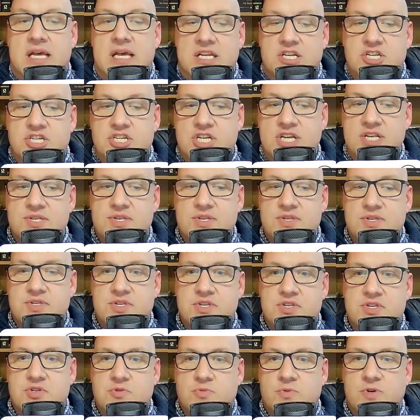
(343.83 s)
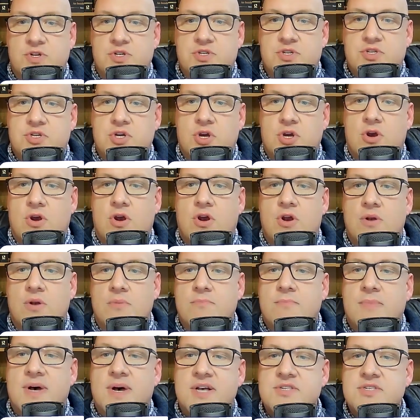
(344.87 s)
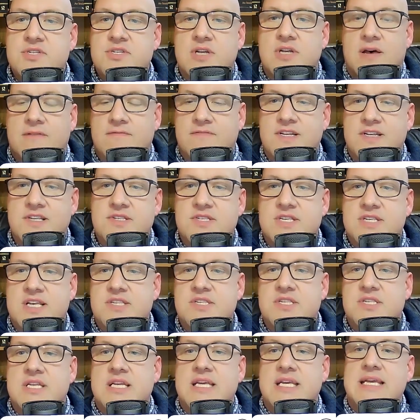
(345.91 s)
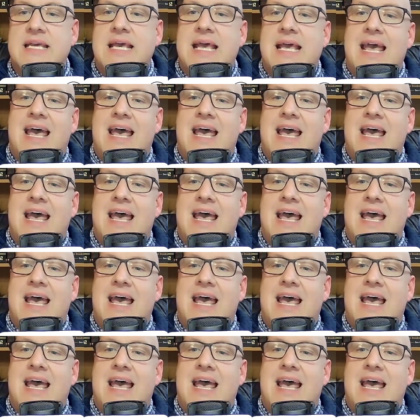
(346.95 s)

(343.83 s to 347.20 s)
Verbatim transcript: Jesus' return must of necessity